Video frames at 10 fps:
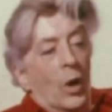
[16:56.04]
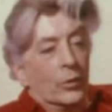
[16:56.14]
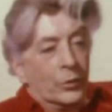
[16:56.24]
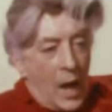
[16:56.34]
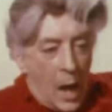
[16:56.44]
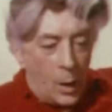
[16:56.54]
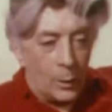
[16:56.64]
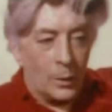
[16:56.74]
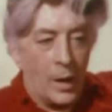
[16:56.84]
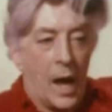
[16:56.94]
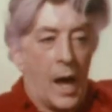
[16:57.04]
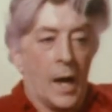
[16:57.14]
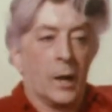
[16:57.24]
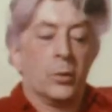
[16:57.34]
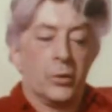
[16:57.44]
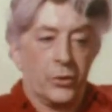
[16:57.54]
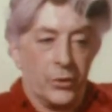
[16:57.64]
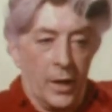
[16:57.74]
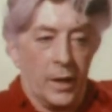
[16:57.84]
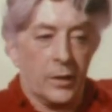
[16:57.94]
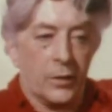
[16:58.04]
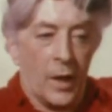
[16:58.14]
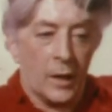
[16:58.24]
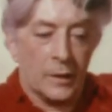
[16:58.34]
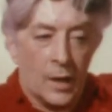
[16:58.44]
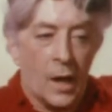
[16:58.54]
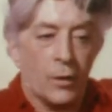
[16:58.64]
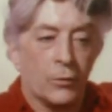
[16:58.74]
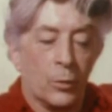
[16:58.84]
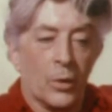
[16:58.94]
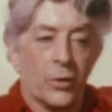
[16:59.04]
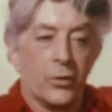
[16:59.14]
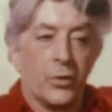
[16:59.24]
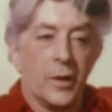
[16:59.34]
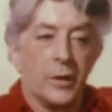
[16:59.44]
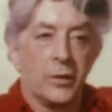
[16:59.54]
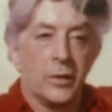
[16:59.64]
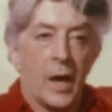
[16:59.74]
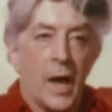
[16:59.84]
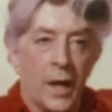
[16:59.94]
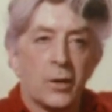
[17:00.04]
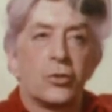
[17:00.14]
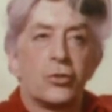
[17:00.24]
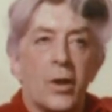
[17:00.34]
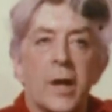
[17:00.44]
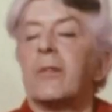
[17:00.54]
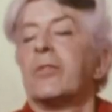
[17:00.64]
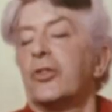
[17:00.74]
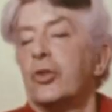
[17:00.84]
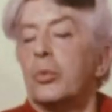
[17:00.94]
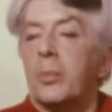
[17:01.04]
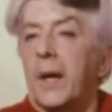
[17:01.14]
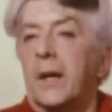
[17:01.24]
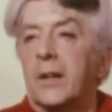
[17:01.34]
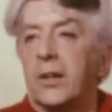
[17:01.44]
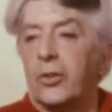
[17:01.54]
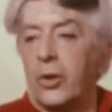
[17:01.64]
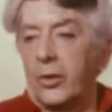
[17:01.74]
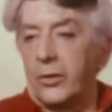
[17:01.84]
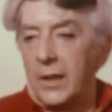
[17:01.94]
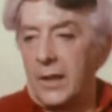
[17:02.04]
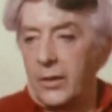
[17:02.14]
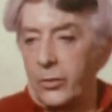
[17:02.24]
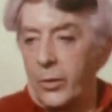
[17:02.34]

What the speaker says: Now, I would say that love was the extra effort you make in your dealings